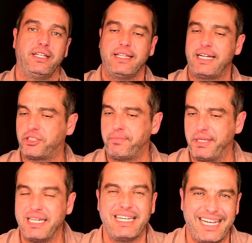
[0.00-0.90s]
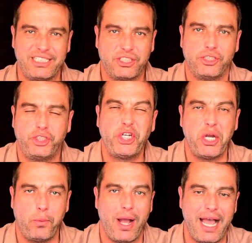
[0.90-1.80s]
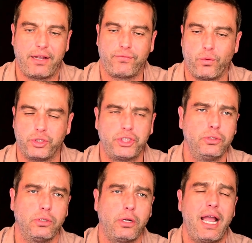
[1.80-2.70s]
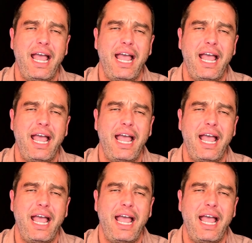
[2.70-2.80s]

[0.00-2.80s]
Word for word: That should be a nice chin wag for sure.